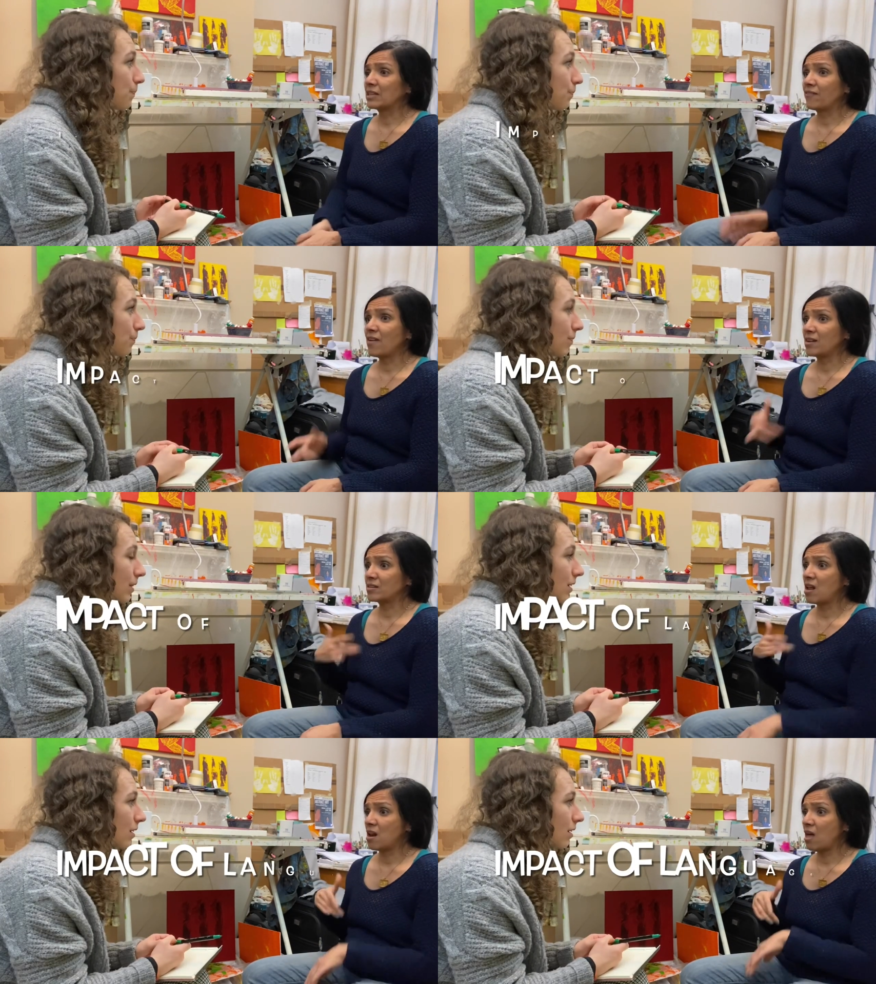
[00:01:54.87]
Speaker 1: it affects
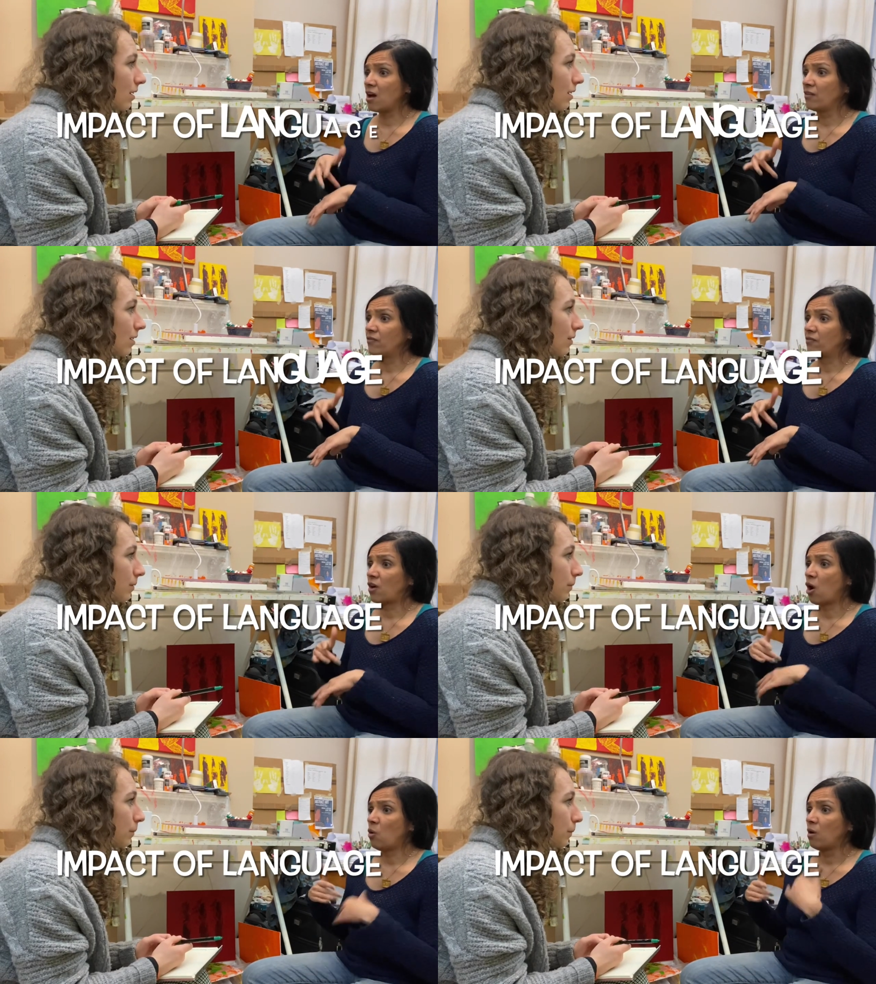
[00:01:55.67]
their life, a
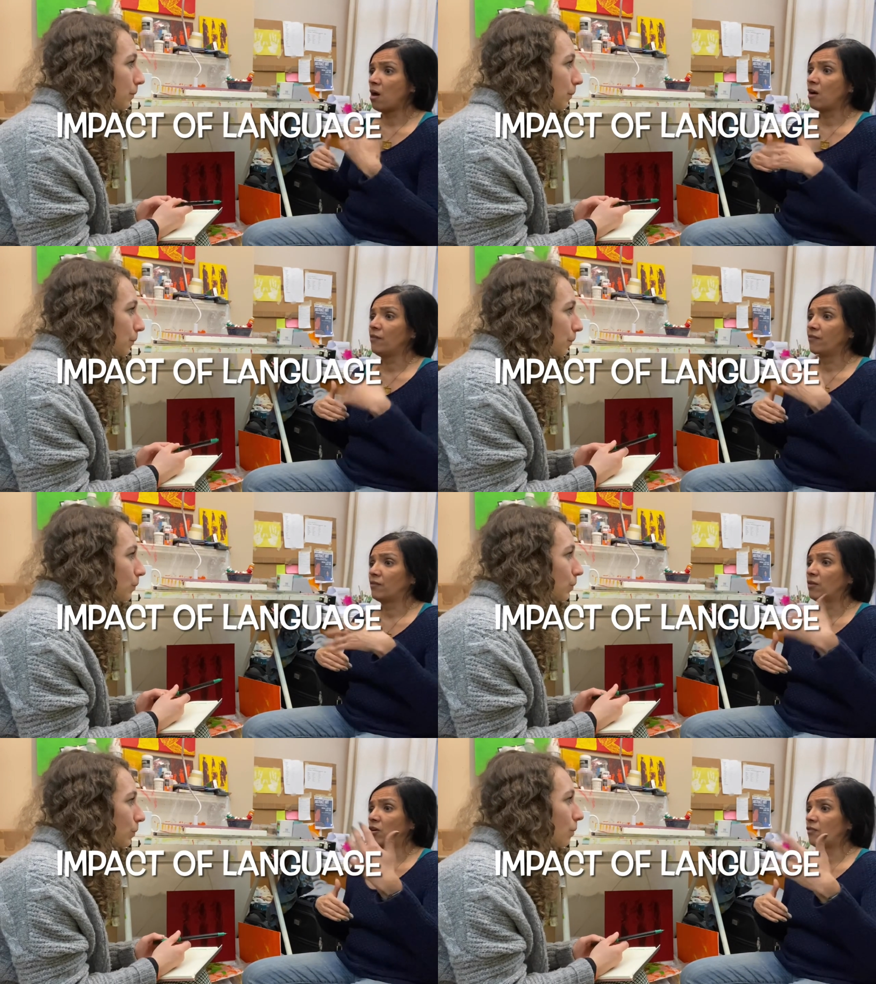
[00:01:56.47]
whole life
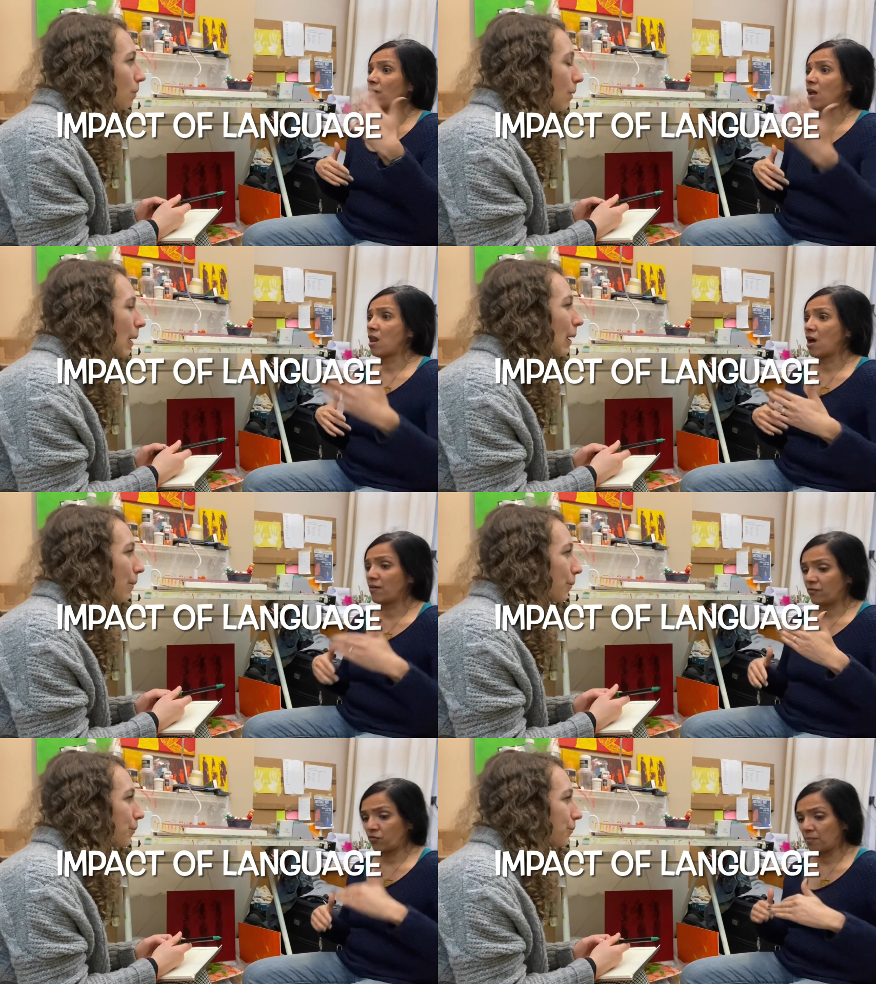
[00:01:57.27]
of their yeah.
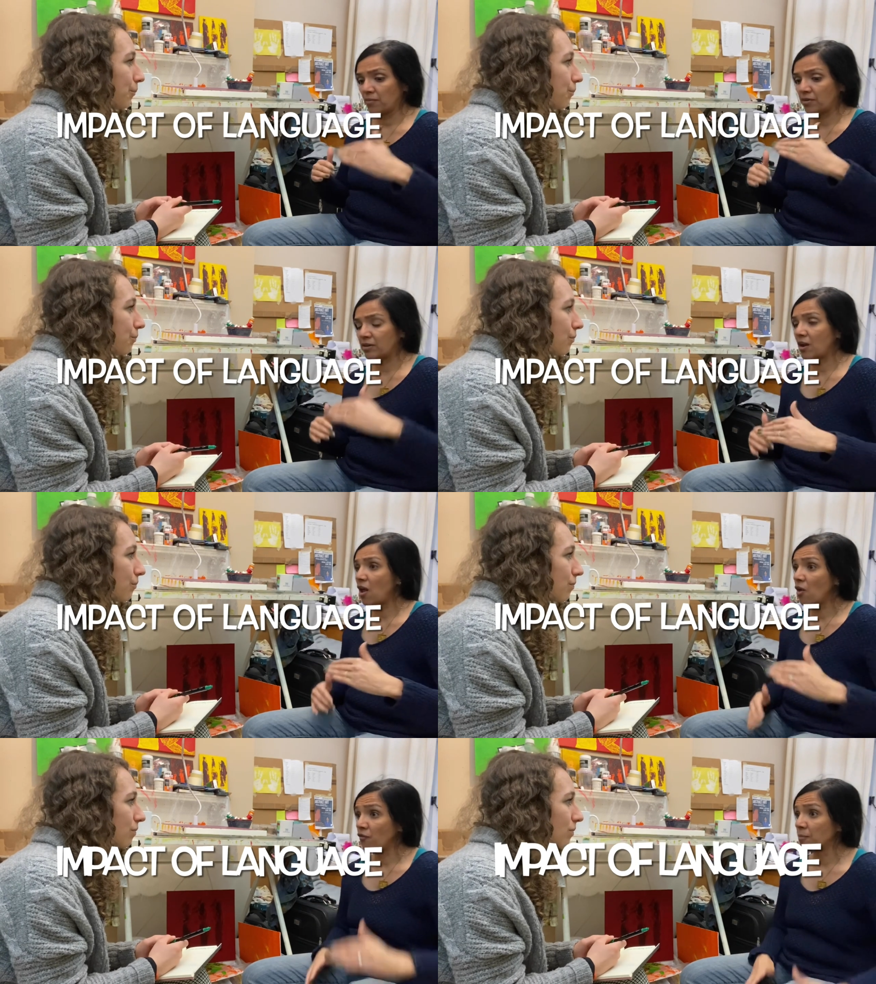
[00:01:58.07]
life from
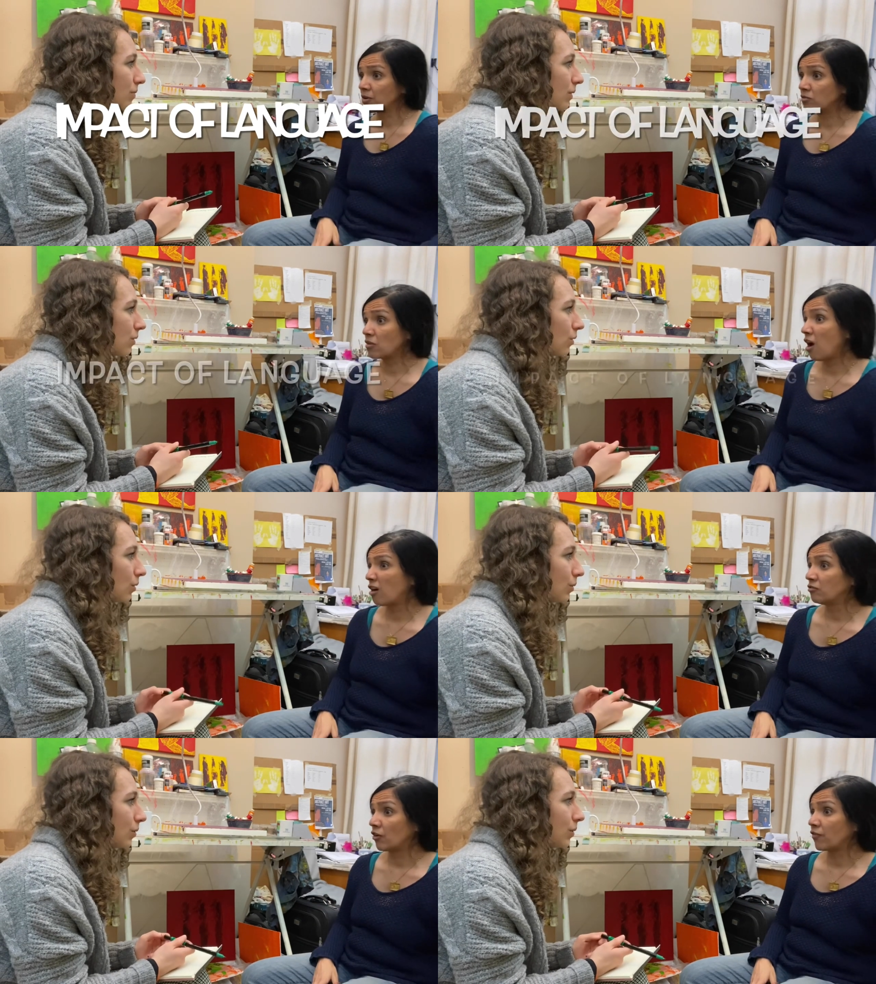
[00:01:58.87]
from the
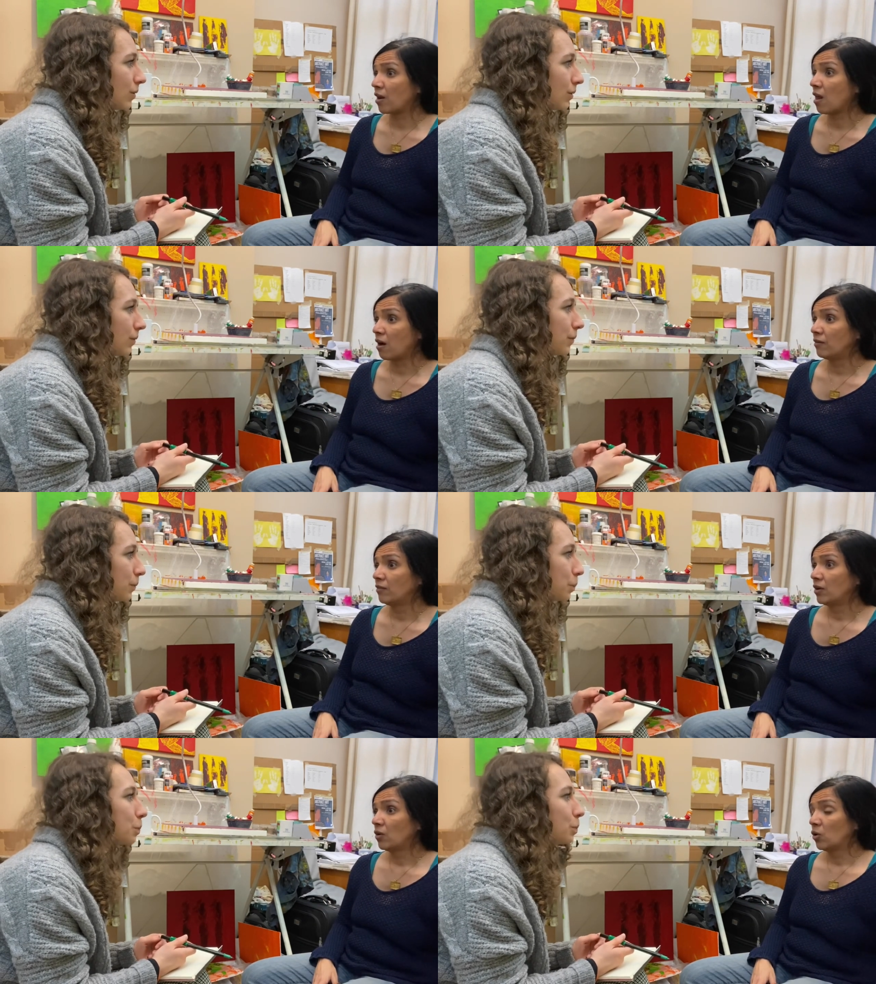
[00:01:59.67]
start of their life
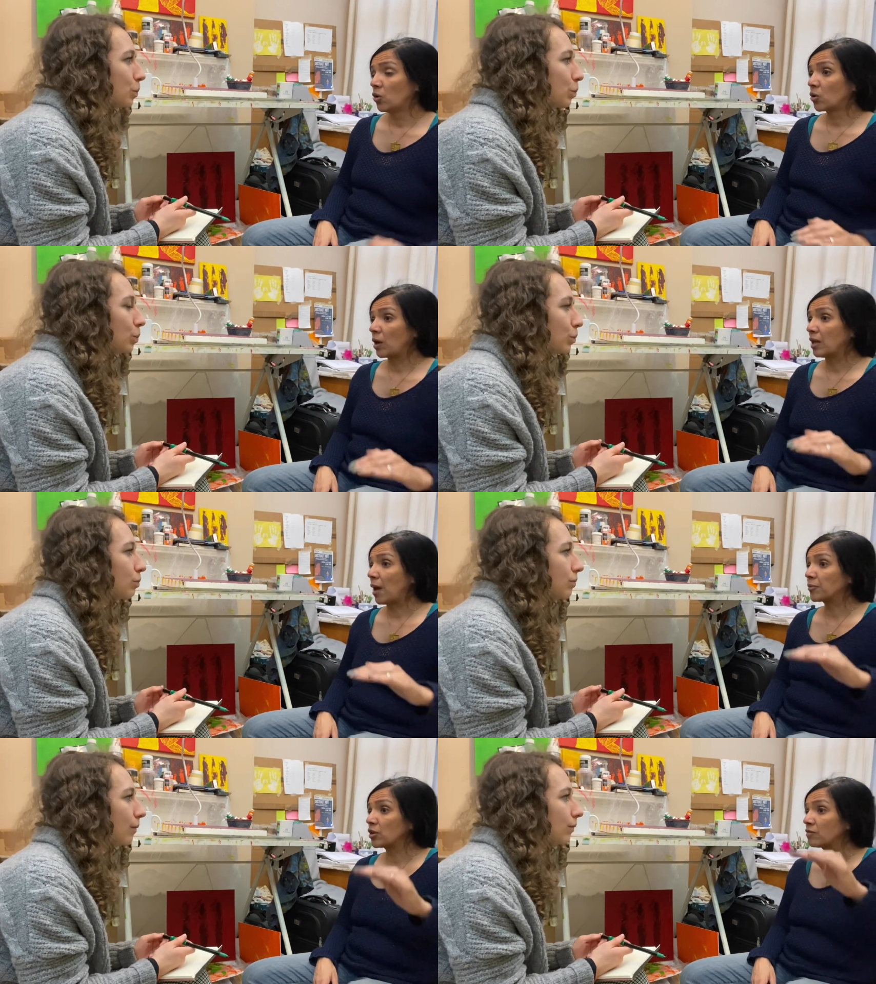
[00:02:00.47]
all the way
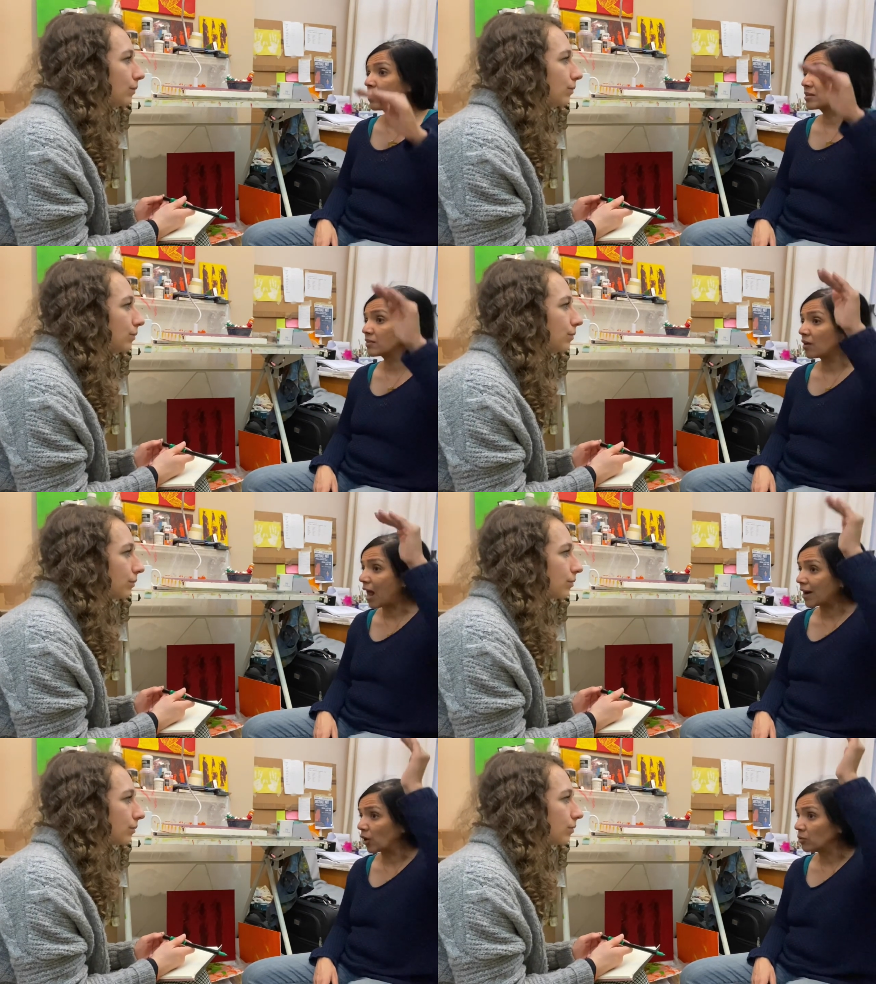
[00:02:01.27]
up to the rest of the
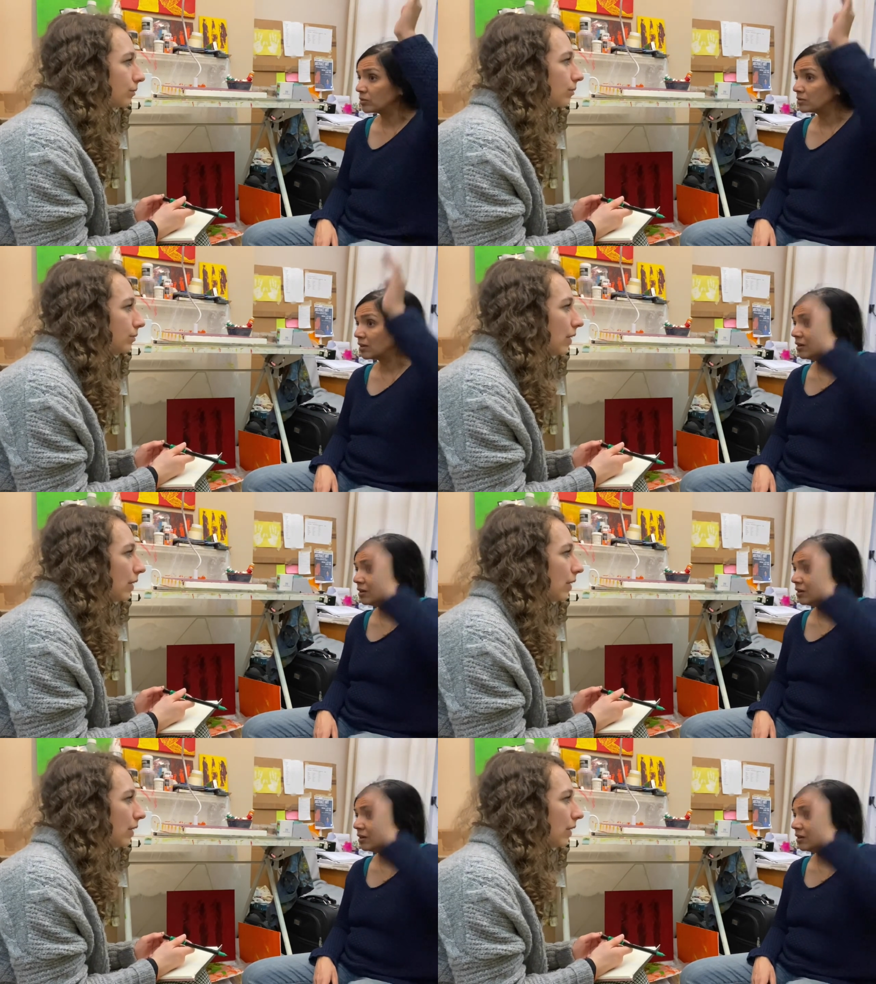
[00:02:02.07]
adult. Eh?